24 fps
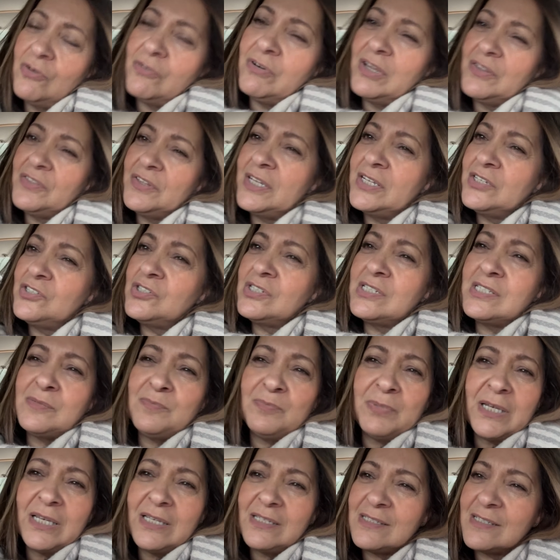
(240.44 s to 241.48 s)
or other it just
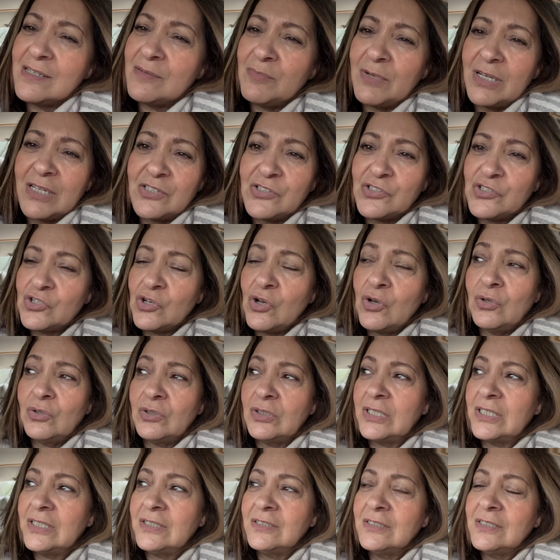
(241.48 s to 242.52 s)
speaks to my
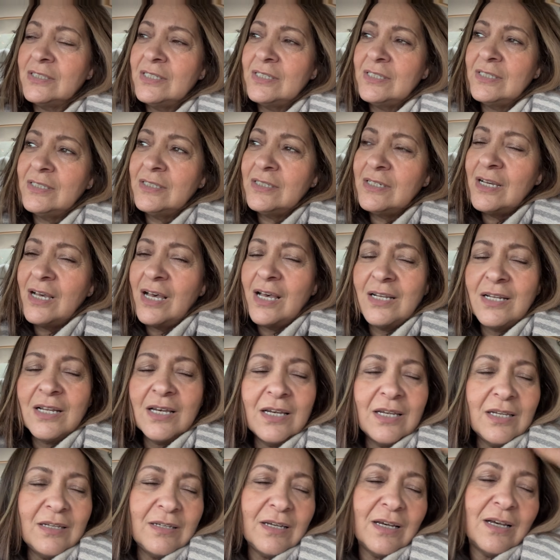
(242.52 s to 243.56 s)
soul and and
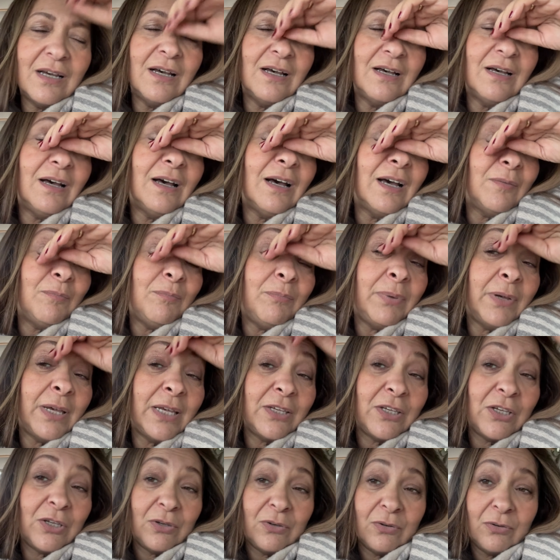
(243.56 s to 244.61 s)
I I bet
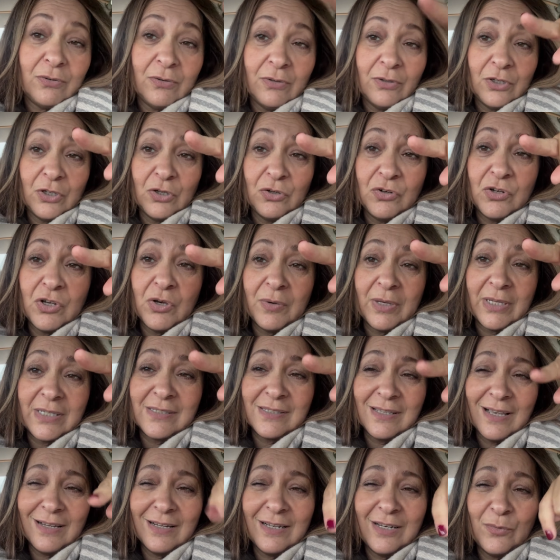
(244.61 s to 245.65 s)
you you know
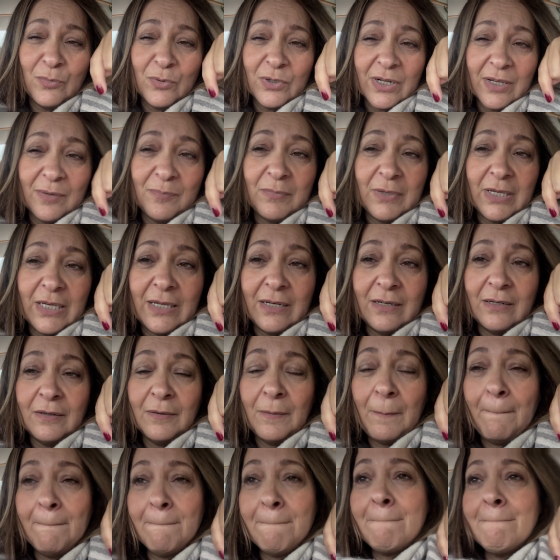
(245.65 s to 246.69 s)
exactly what I mean
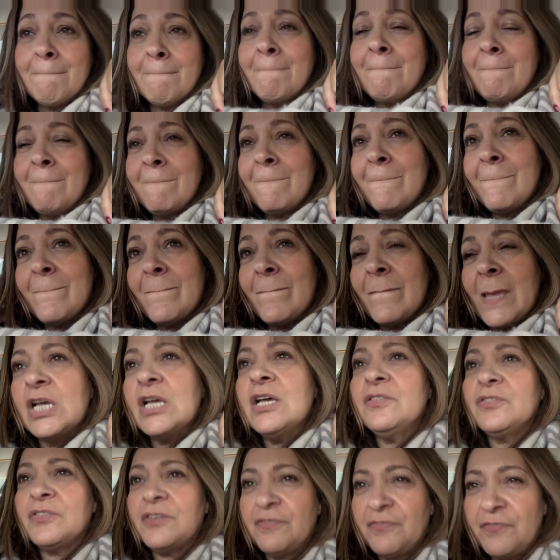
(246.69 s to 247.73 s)

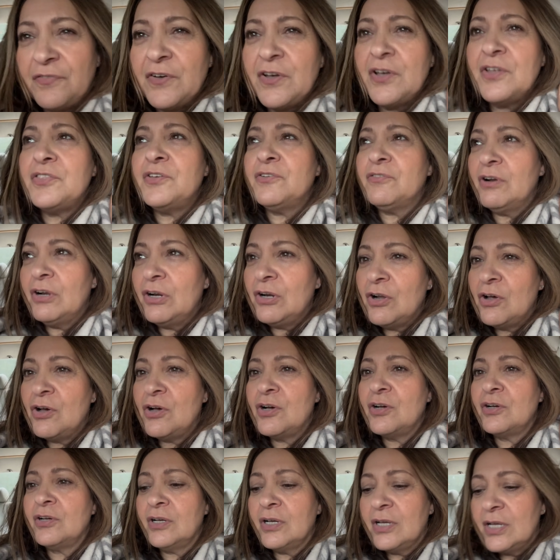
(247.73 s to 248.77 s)
the further
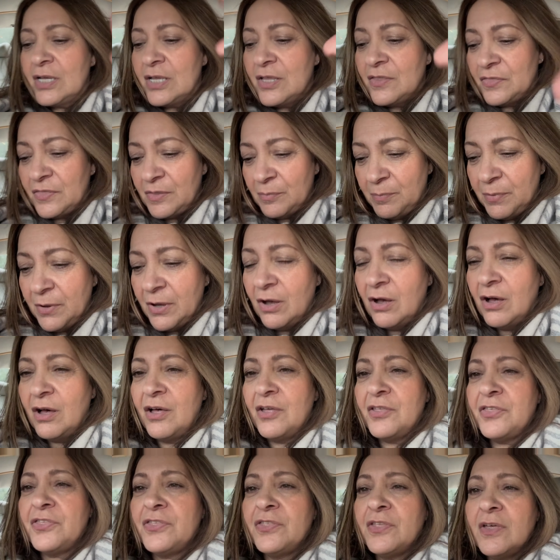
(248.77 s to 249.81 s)
along the
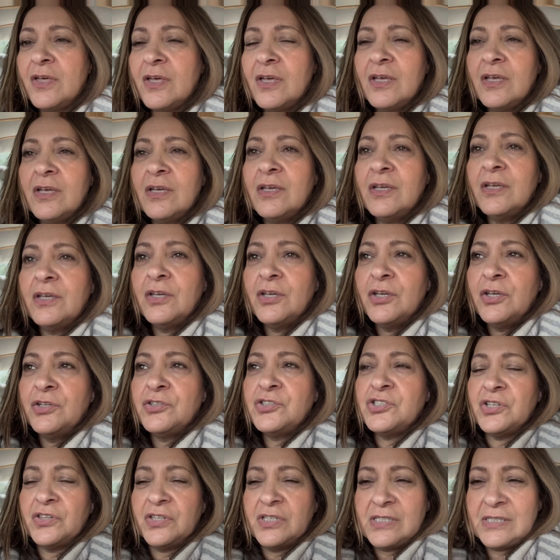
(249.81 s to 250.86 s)
path
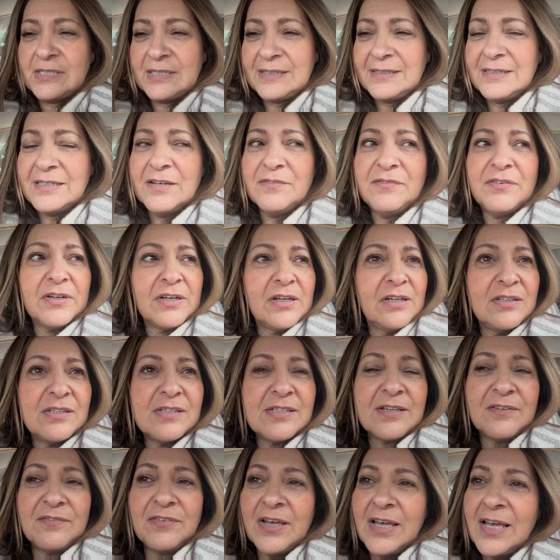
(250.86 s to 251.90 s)
to the
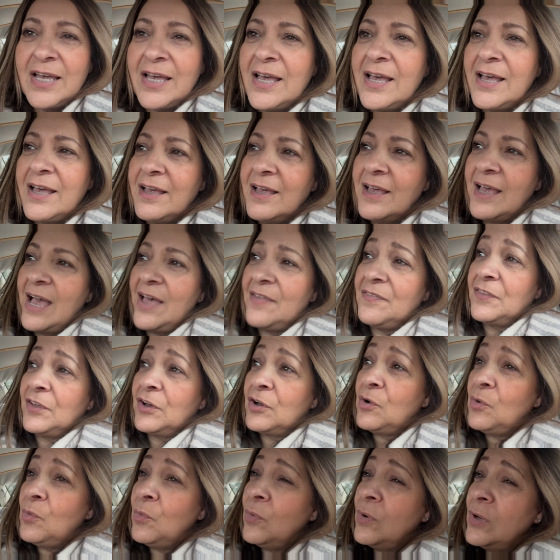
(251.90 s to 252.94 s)
significance of hair and the
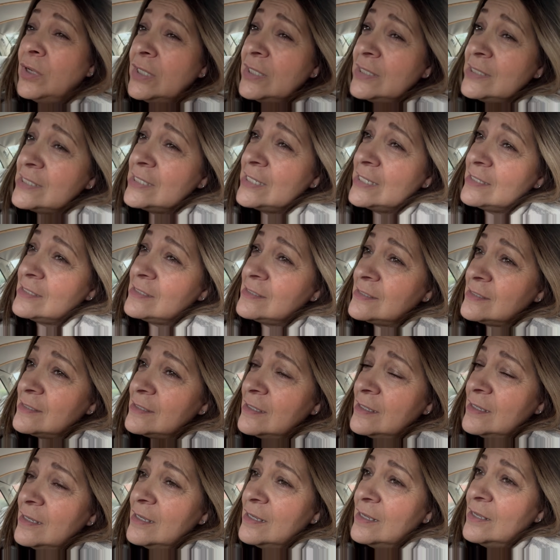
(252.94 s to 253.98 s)
qualities
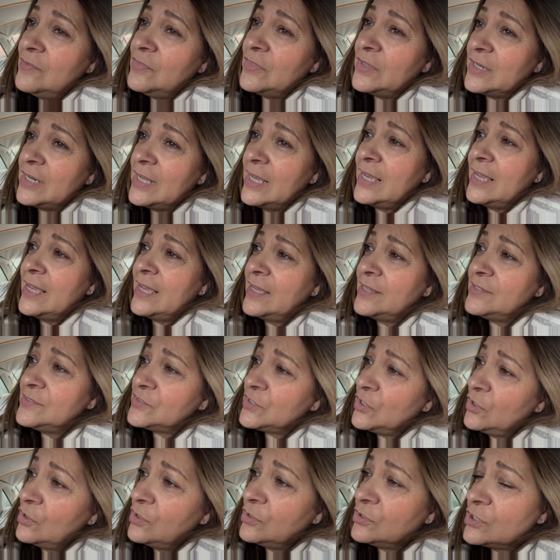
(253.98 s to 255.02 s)
that hair has
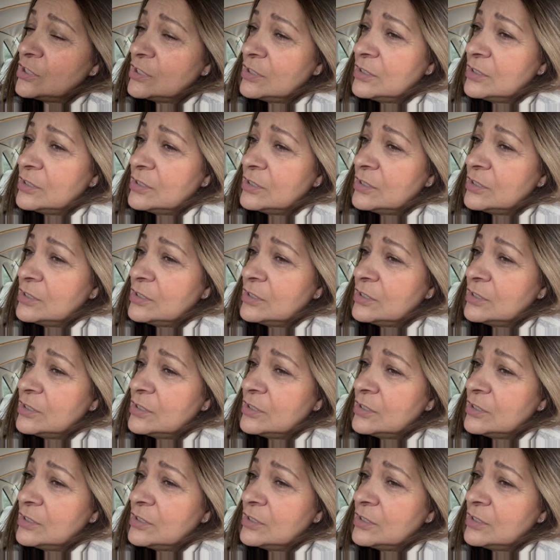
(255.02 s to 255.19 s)
got